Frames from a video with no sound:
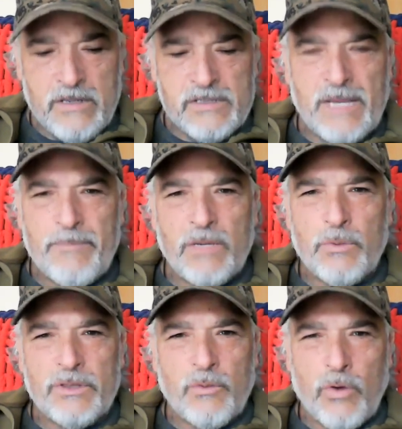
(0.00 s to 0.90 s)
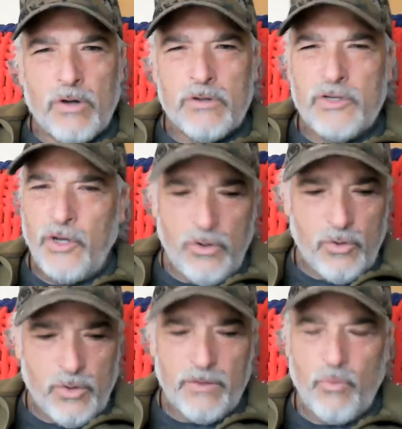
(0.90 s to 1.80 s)
Same thing with the word
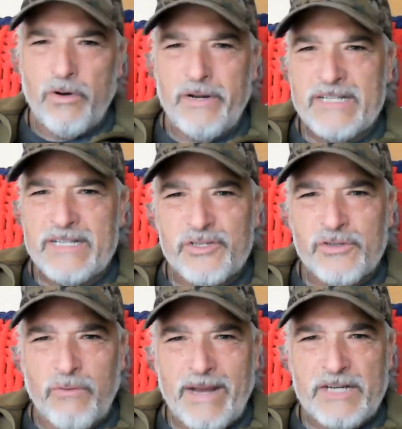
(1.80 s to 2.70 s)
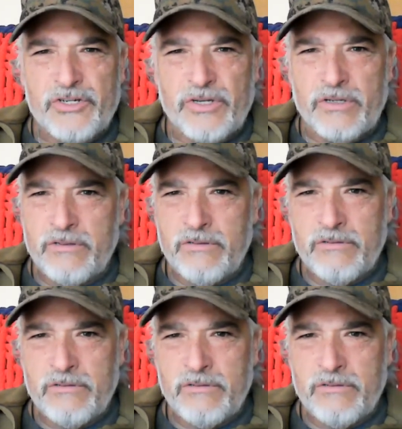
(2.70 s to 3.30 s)
coup and the word insurrection.